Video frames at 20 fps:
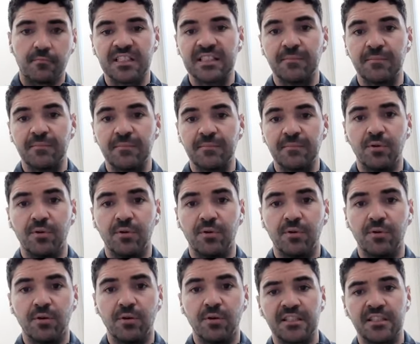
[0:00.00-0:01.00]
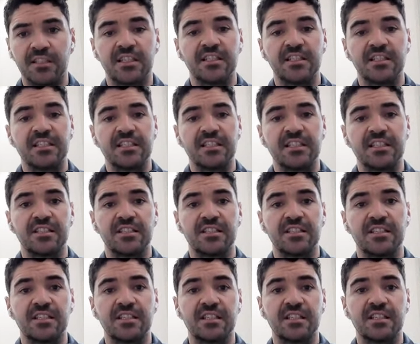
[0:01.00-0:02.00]
Well, it's simple. It, it's
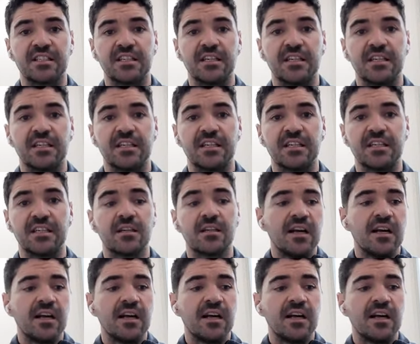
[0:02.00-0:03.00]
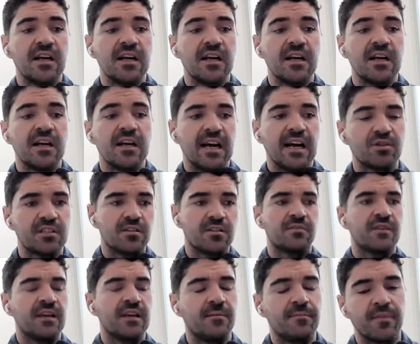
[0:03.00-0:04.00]
consistency. I'm sure there's lots of
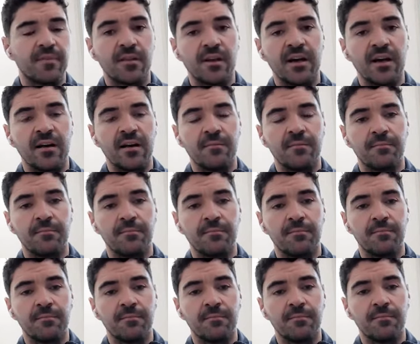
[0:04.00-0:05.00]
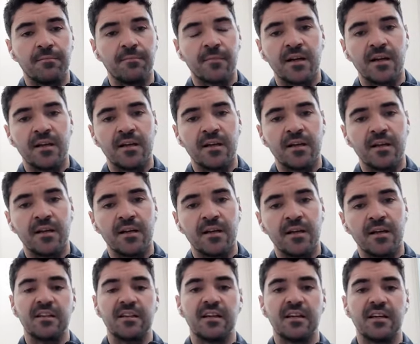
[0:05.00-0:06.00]
um, that I'm uh, talking about
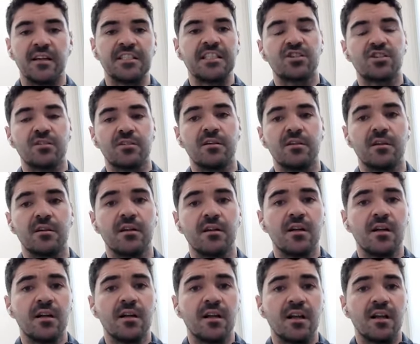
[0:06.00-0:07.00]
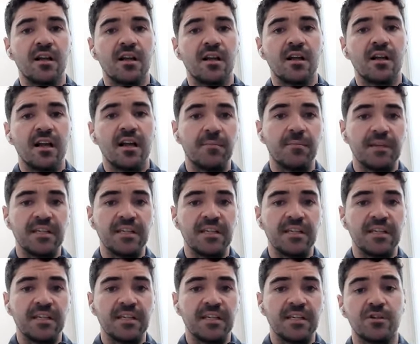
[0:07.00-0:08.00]
today in the in the session that um,
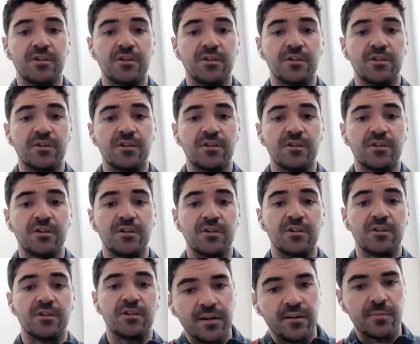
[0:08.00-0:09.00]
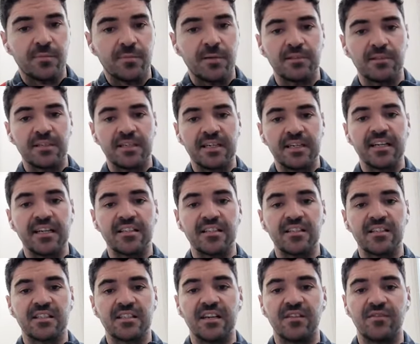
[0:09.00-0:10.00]
not new to you. You all know that in order to be able
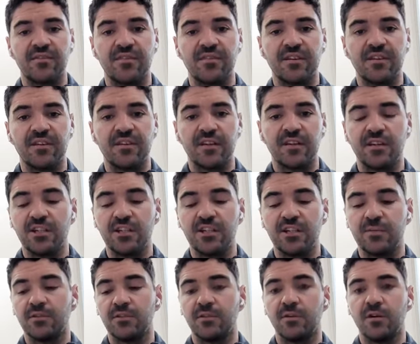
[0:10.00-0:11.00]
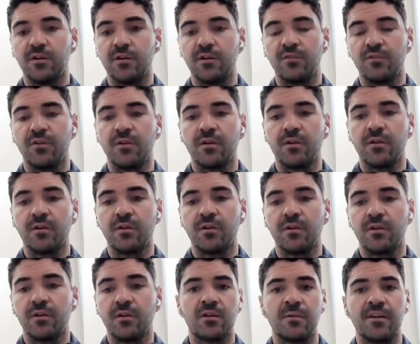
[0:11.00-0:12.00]
to get and stay fit, you need to be able to do it over
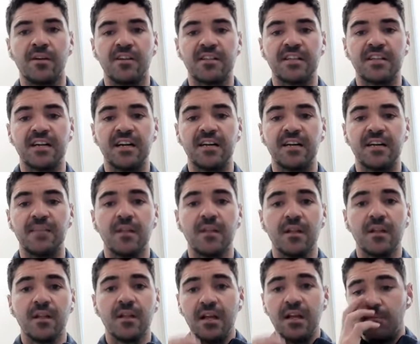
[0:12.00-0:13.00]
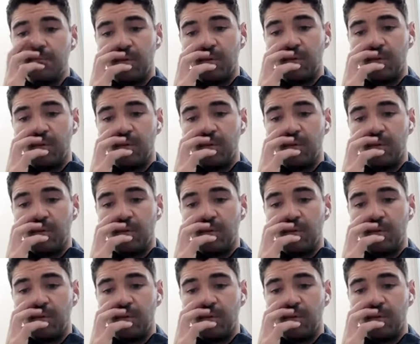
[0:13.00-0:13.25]
a, a, longer period of time.